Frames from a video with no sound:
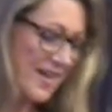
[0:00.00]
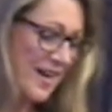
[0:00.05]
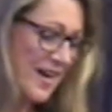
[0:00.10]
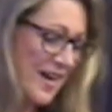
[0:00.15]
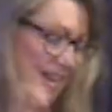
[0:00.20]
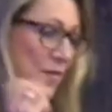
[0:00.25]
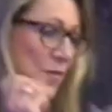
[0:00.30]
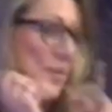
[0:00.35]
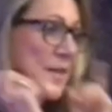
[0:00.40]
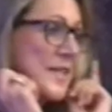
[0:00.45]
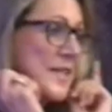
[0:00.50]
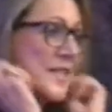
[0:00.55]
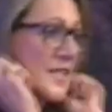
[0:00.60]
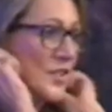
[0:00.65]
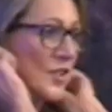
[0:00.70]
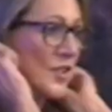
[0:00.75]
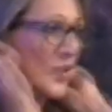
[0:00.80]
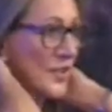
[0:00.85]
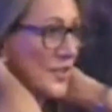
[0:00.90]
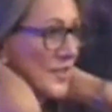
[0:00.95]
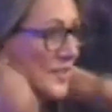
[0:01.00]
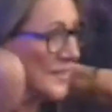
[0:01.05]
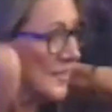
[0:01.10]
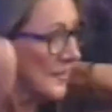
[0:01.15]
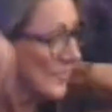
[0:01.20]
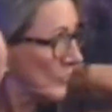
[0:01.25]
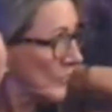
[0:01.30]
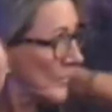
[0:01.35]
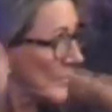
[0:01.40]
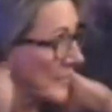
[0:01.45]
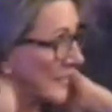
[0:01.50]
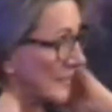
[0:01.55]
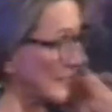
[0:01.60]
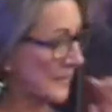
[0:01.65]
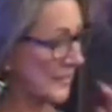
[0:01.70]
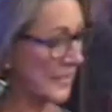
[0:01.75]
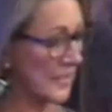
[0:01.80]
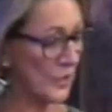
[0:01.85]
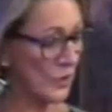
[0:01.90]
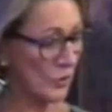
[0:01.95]
I researched the
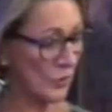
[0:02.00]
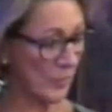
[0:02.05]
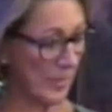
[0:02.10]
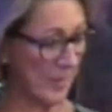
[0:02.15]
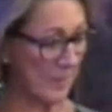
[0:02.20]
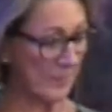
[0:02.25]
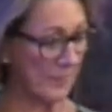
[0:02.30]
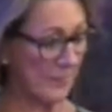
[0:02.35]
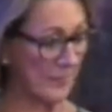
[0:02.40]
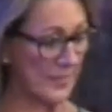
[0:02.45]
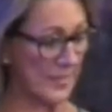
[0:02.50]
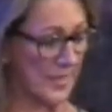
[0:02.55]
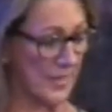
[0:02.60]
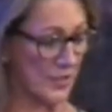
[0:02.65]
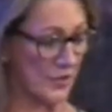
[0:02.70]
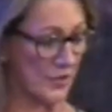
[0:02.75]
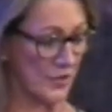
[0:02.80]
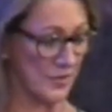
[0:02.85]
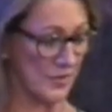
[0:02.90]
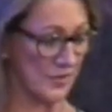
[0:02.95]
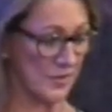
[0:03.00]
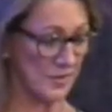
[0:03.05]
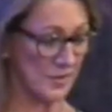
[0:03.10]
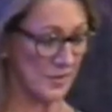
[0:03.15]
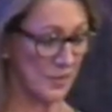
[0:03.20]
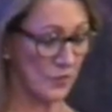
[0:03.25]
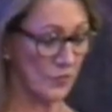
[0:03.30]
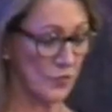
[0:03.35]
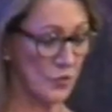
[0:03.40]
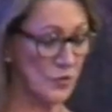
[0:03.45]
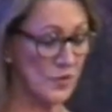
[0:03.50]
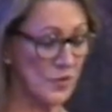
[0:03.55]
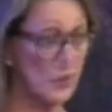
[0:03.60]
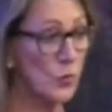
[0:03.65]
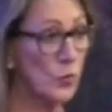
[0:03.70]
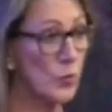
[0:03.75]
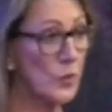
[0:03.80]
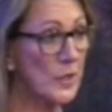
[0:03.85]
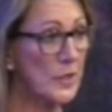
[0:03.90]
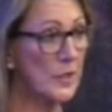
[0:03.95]
legal ramifications of
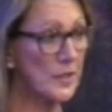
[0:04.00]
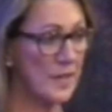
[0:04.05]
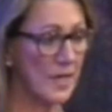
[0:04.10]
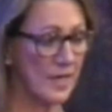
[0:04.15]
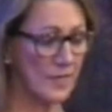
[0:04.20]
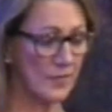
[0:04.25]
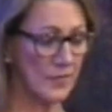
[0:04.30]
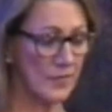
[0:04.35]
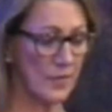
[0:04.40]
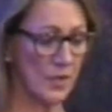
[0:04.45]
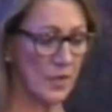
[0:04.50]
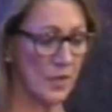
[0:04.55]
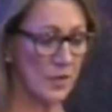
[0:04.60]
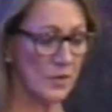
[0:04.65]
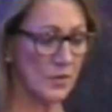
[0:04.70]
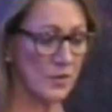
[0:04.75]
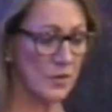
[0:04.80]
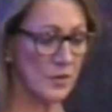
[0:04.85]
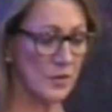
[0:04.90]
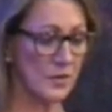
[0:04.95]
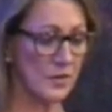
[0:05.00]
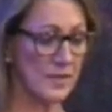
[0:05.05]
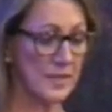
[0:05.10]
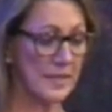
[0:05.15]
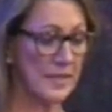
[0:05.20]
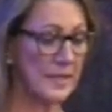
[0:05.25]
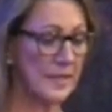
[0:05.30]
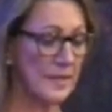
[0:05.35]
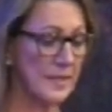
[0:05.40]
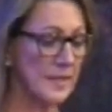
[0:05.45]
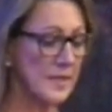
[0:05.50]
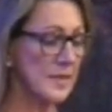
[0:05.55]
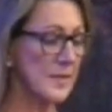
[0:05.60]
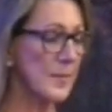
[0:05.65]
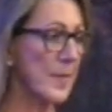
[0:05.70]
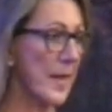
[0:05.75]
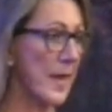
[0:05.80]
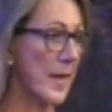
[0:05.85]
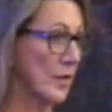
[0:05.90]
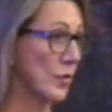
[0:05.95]
using real-life characters in this
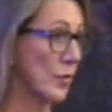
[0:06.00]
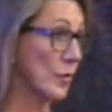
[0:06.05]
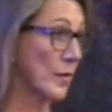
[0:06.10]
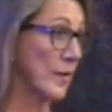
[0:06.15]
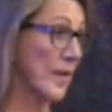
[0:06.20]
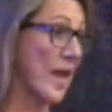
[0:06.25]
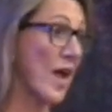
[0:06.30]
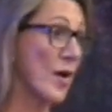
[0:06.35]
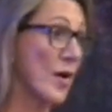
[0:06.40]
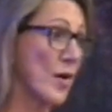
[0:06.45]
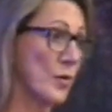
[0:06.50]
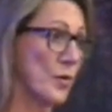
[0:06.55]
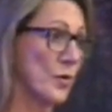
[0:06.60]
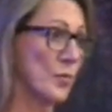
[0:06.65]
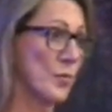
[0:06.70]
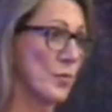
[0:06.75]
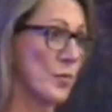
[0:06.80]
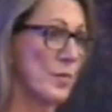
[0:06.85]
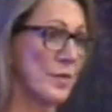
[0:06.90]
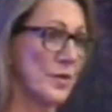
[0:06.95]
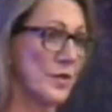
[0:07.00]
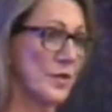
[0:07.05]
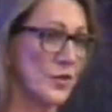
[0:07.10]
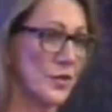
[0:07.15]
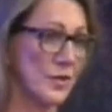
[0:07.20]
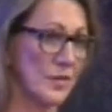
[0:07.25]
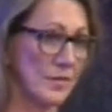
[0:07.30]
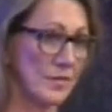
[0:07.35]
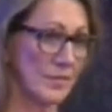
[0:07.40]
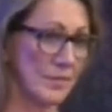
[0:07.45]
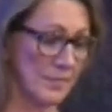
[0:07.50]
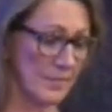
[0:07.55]
manner without their permission.